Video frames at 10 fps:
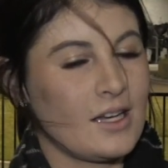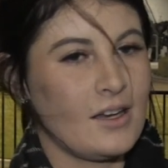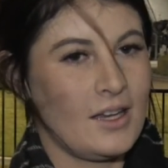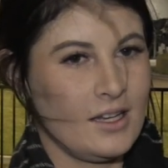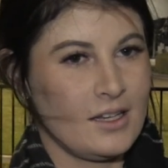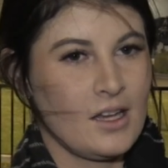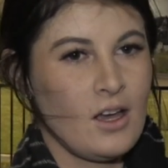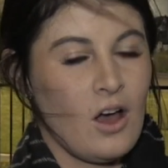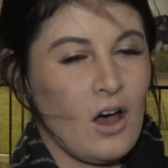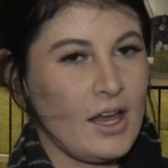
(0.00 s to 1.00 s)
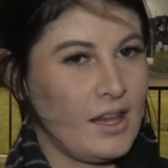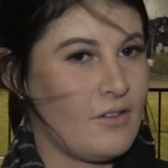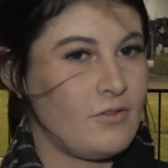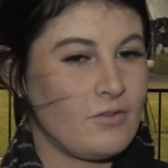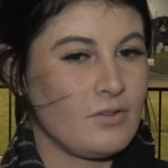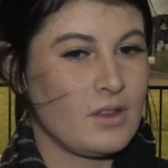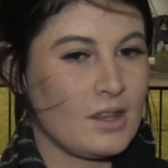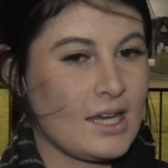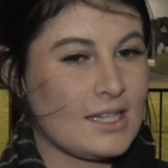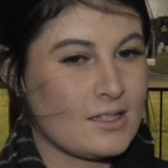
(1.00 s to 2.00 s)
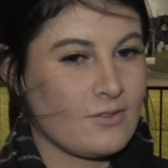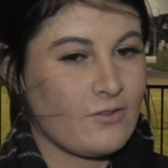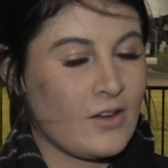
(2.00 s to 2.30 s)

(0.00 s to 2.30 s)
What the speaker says: and I love these